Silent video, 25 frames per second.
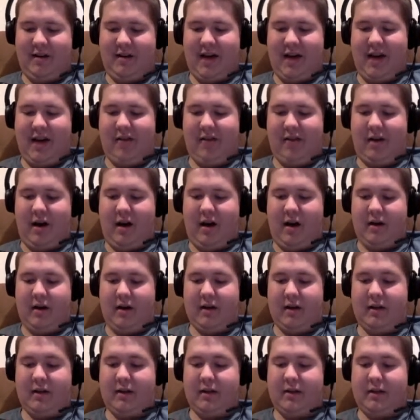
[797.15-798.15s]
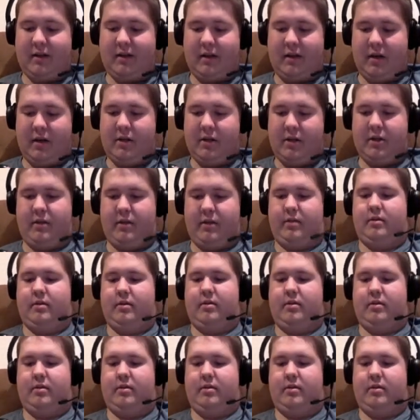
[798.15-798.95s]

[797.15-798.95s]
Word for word: now on in the dungeon.